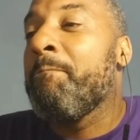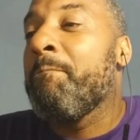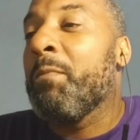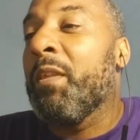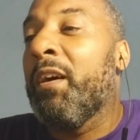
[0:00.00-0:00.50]

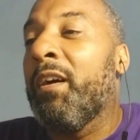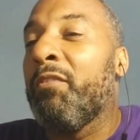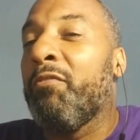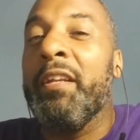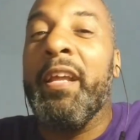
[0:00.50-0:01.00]

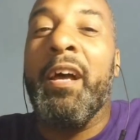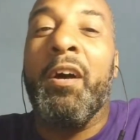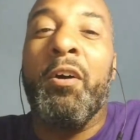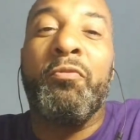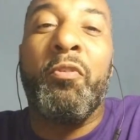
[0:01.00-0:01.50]
Right now,
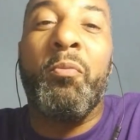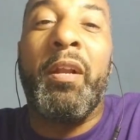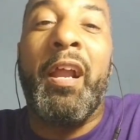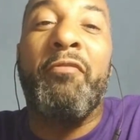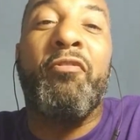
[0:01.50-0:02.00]
from what
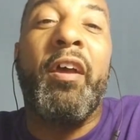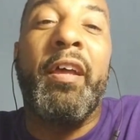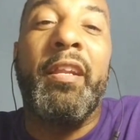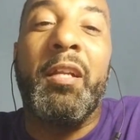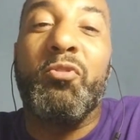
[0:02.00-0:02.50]
I've read, and
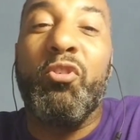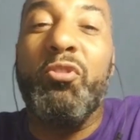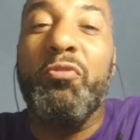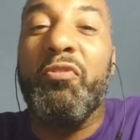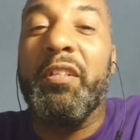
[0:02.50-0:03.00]
I'm sure you've
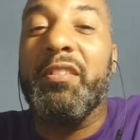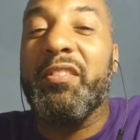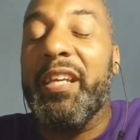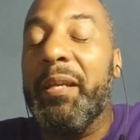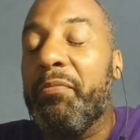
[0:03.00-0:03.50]
read the
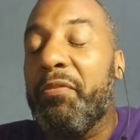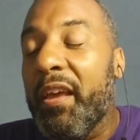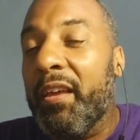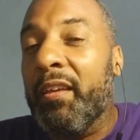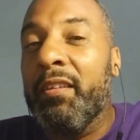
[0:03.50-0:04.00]
same
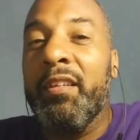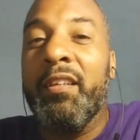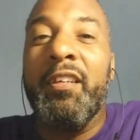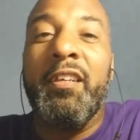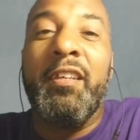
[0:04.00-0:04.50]
thing,
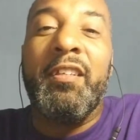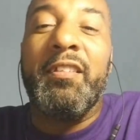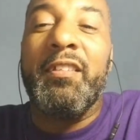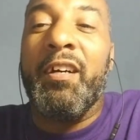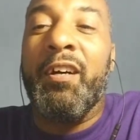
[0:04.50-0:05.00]

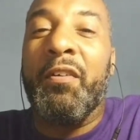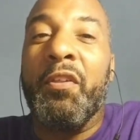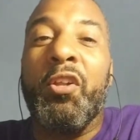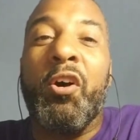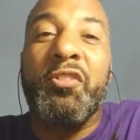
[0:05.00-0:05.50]
the
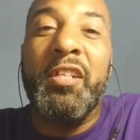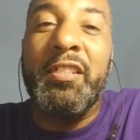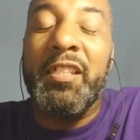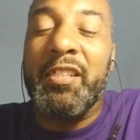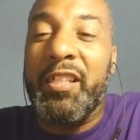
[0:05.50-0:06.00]
Los
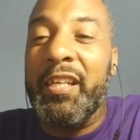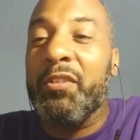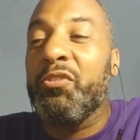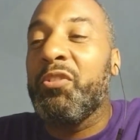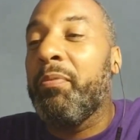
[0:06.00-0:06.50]
Angeles Lakers, the
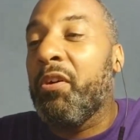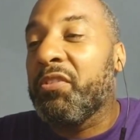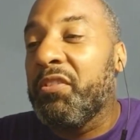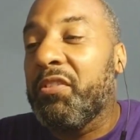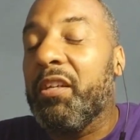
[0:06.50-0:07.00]
Boston
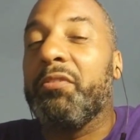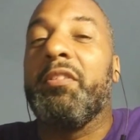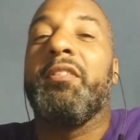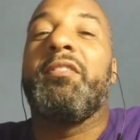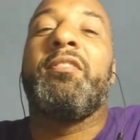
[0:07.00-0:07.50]

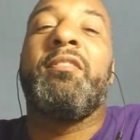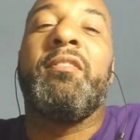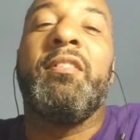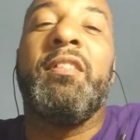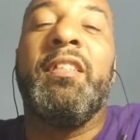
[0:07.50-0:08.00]
Celtics,
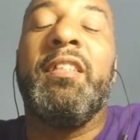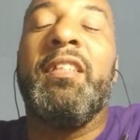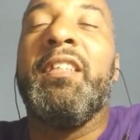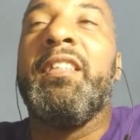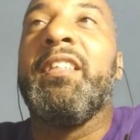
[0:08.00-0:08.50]

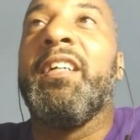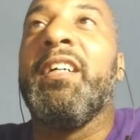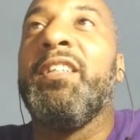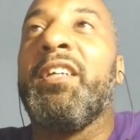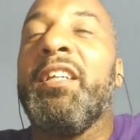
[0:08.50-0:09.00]

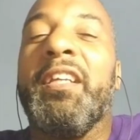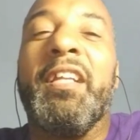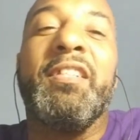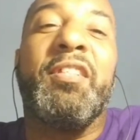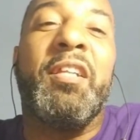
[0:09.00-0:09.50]
looking to get
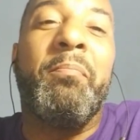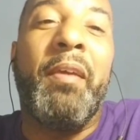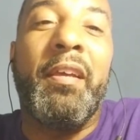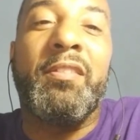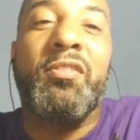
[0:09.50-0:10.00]
into the
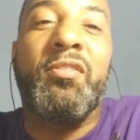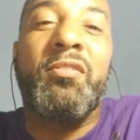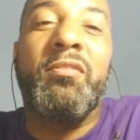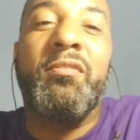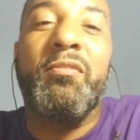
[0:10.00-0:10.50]
mix
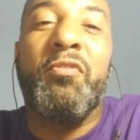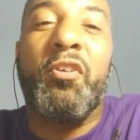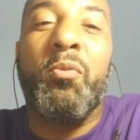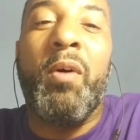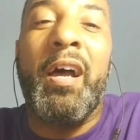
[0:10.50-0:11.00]
for
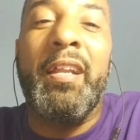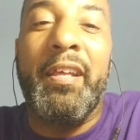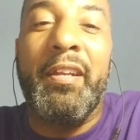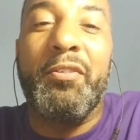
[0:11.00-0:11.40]
Kawhi Leonard.